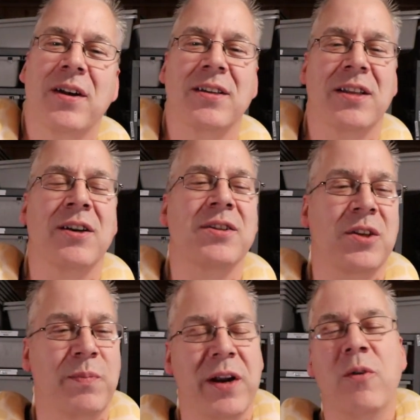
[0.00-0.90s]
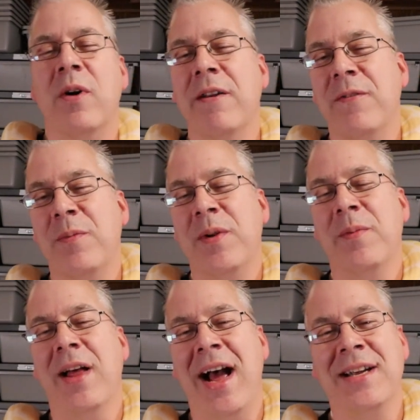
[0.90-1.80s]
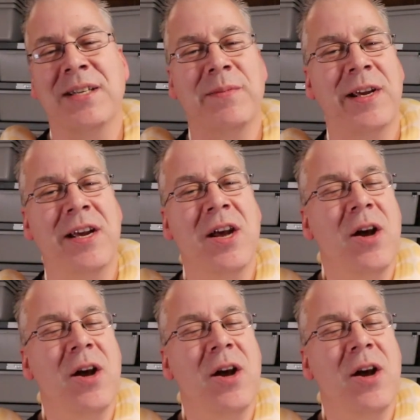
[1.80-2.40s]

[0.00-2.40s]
there's been quite a few people asking me,